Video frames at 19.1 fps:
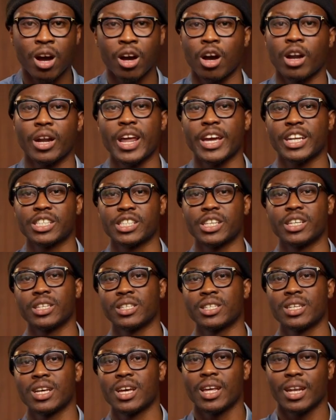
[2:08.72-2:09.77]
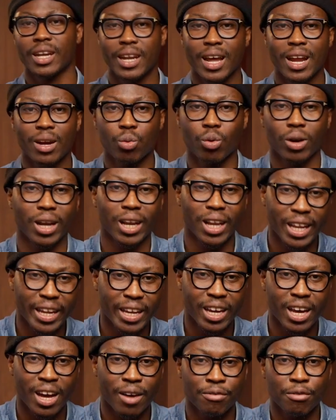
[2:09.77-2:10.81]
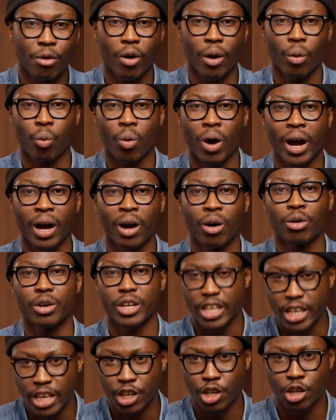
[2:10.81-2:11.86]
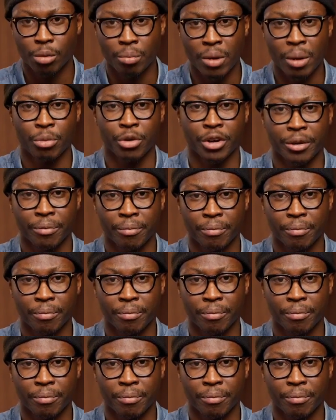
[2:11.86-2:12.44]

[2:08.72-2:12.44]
connections that will linger for a while in your memory.